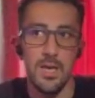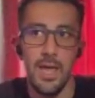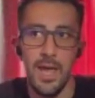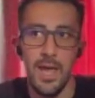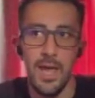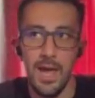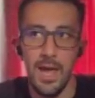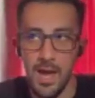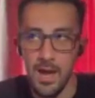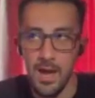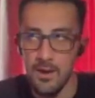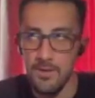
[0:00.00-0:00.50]

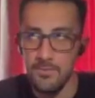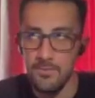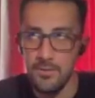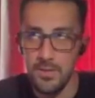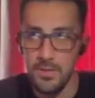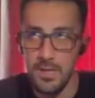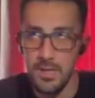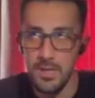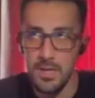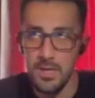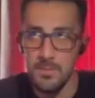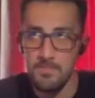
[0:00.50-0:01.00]
have
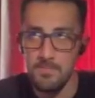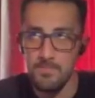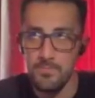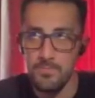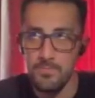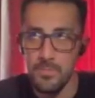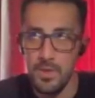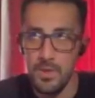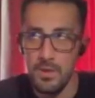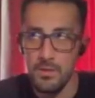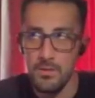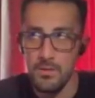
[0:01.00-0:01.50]
the
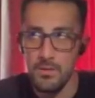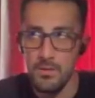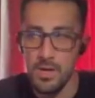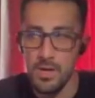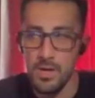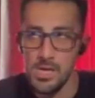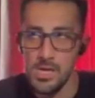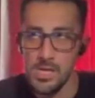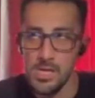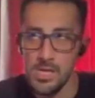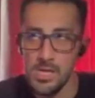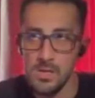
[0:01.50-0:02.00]

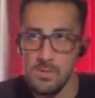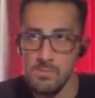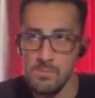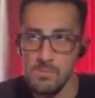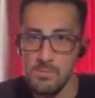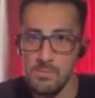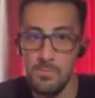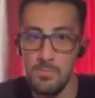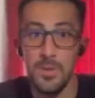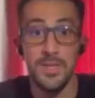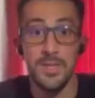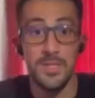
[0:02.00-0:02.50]

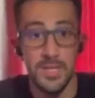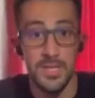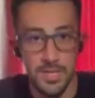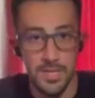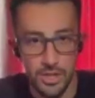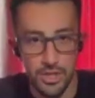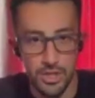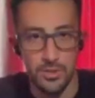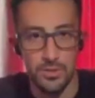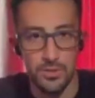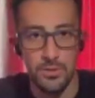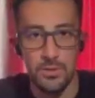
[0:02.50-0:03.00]

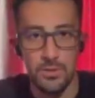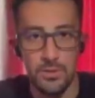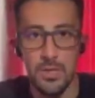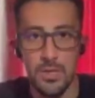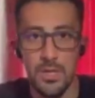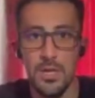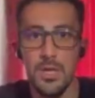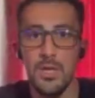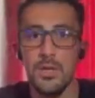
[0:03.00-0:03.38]
potential